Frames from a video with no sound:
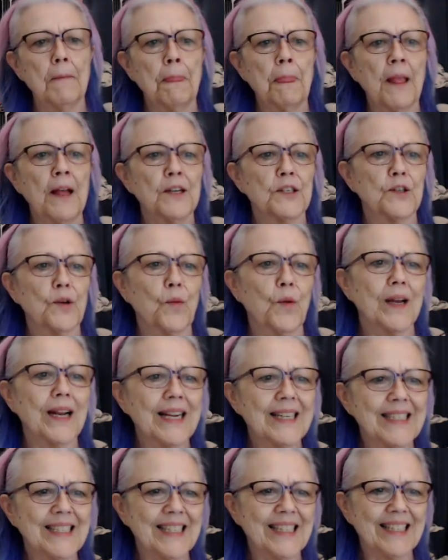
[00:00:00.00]
So what I
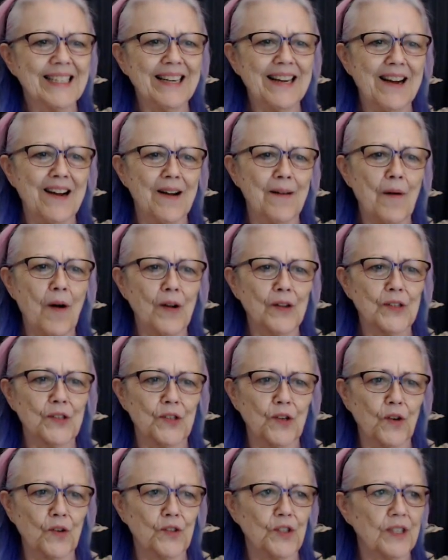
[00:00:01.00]
did
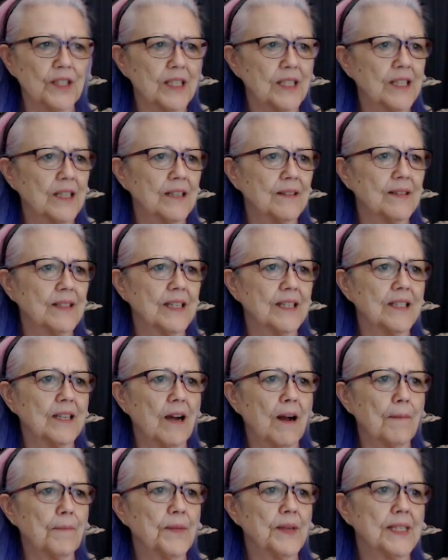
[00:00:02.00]
also, just to
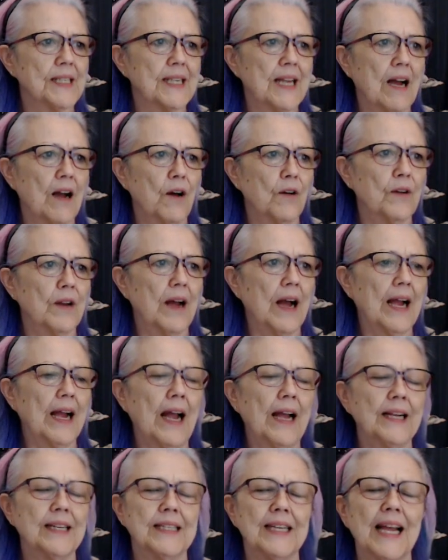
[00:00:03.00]
top this out,
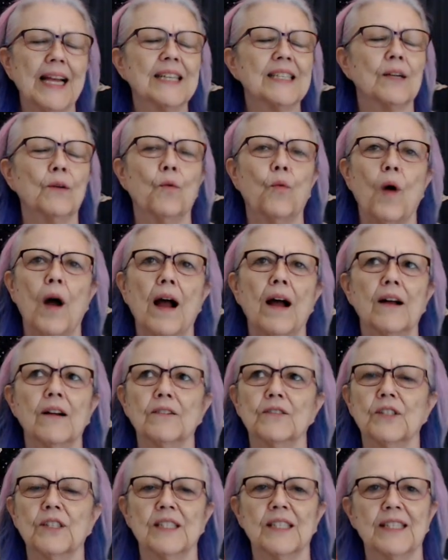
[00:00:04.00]
it takes a while
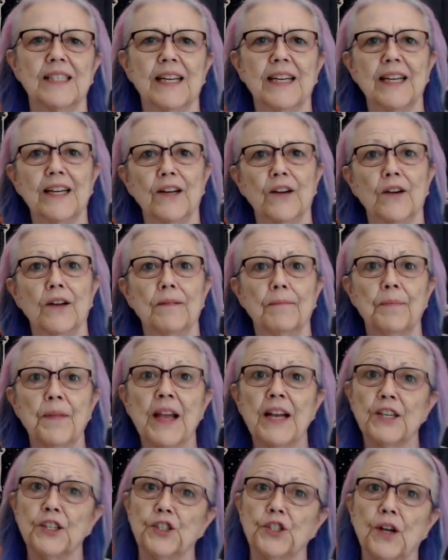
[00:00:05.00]
to sit here and
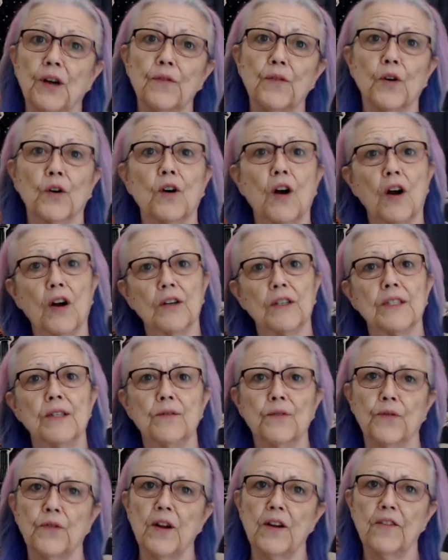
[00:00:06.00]
shuffle cards in
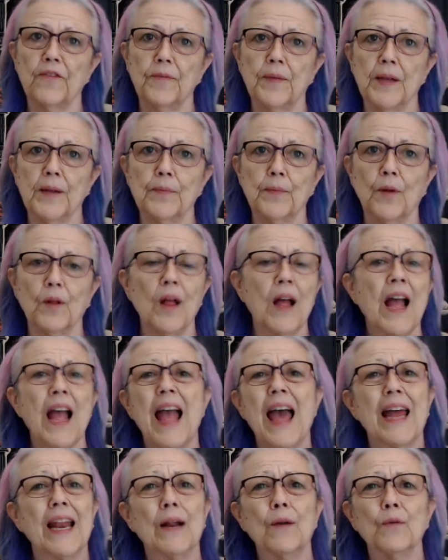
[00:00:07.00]
front of people,
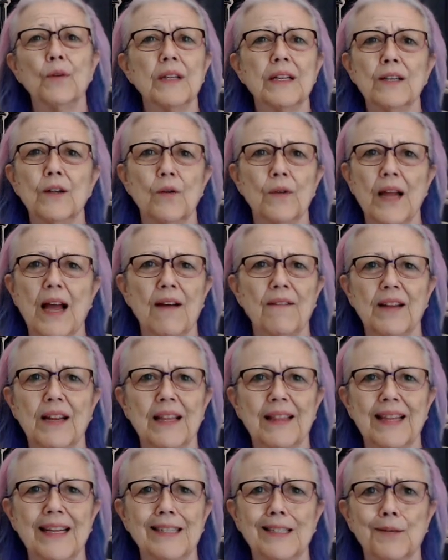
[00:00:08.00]
and I really don't have
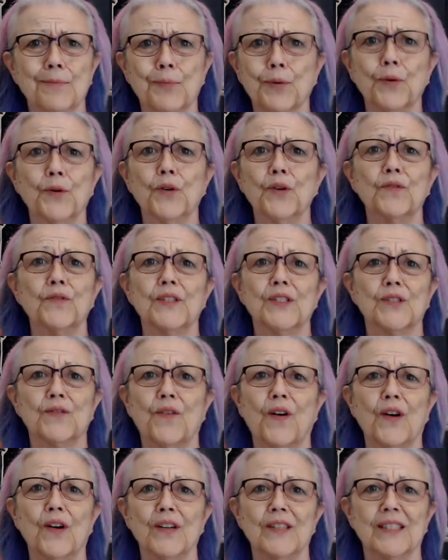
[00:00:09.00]
anything to prove as
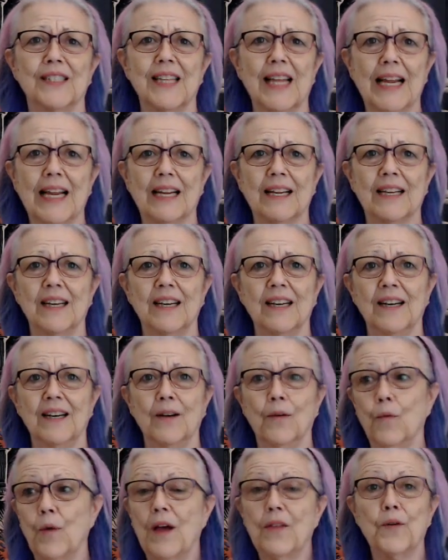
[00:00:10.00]
far as like
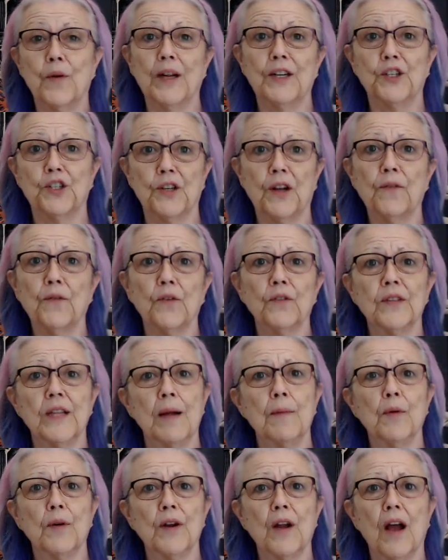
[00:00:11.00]
whether I shuffled
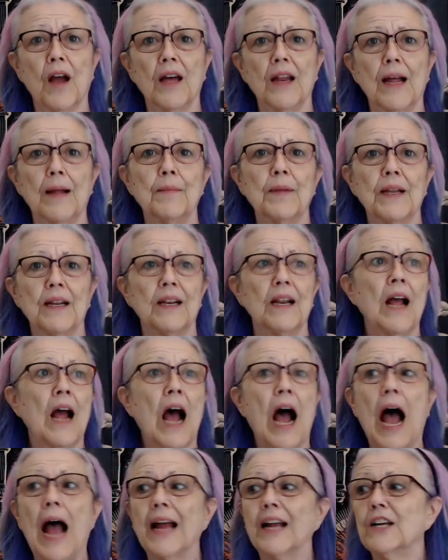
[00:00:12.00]
them or not. I mean,
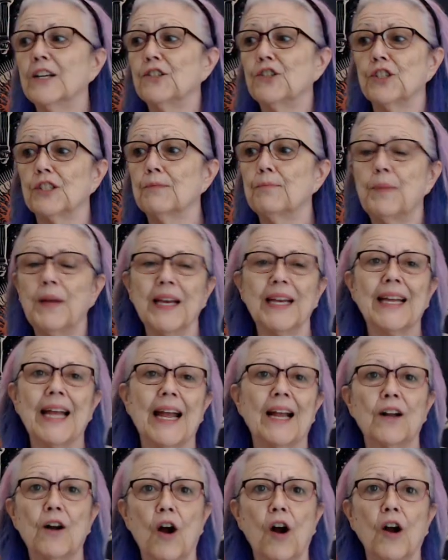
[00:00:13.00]
I could just pick a
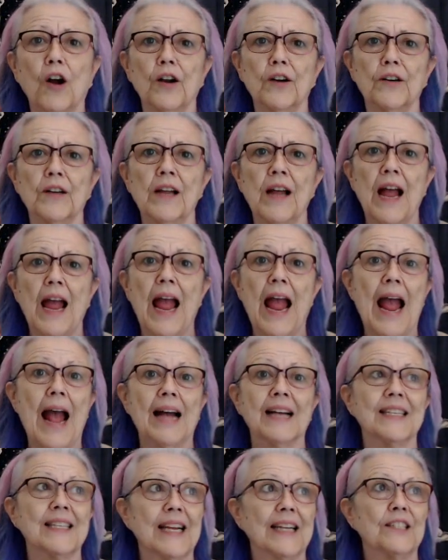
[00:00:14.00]
card
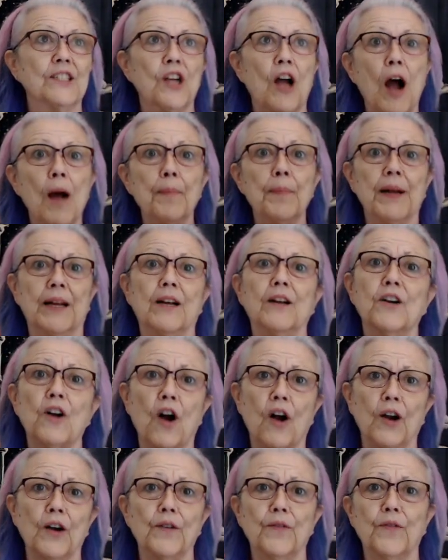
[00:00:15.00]
as a topic
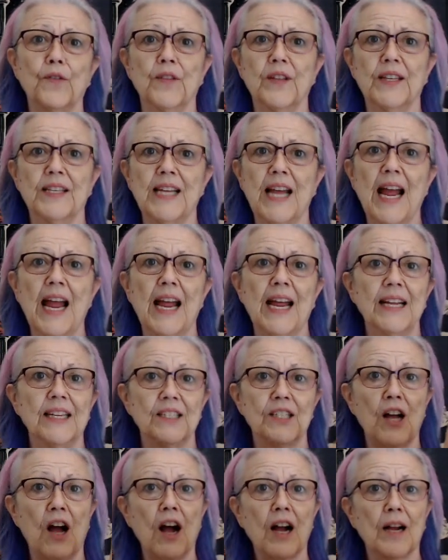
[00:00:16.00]
card for the day and
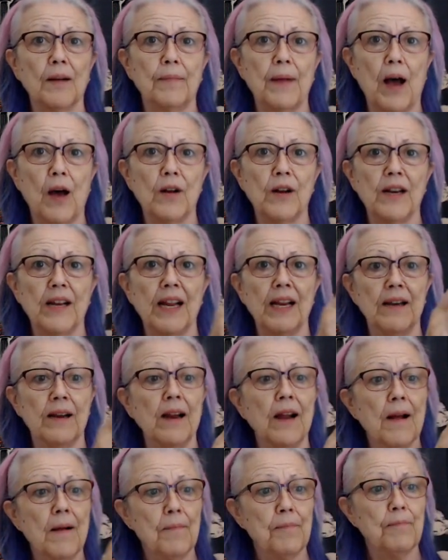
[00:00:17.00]
talk about it and
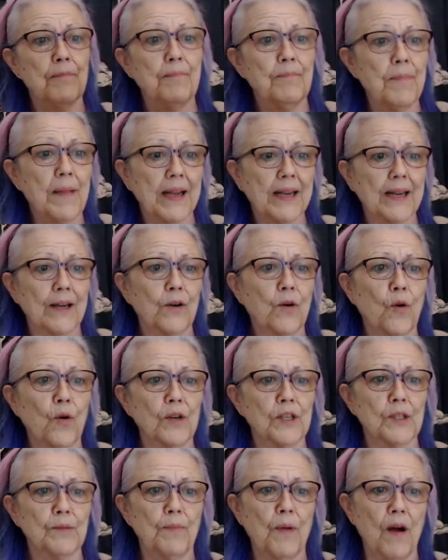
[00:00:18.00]
make it
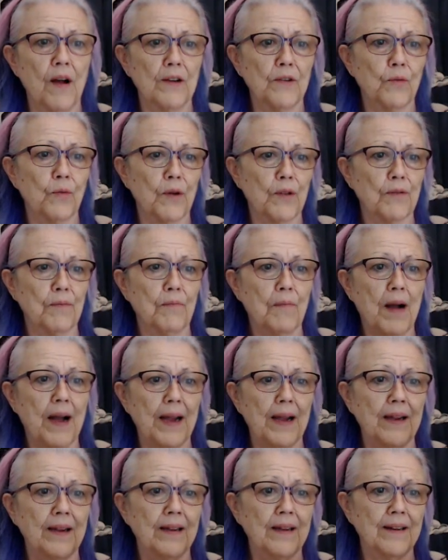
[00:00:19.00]
correspond with
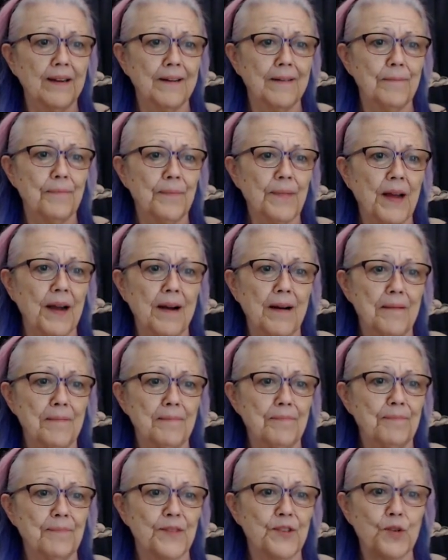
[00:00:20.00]
my
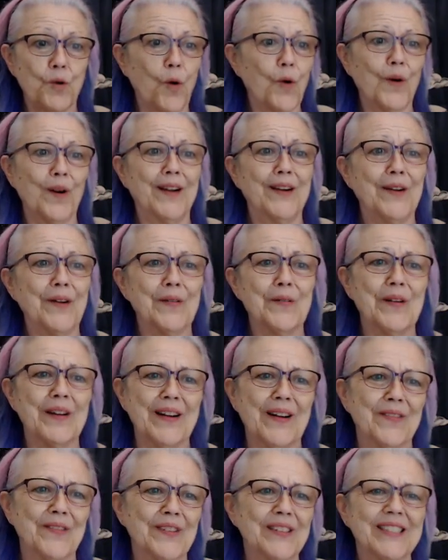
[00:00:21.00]
story or whatever.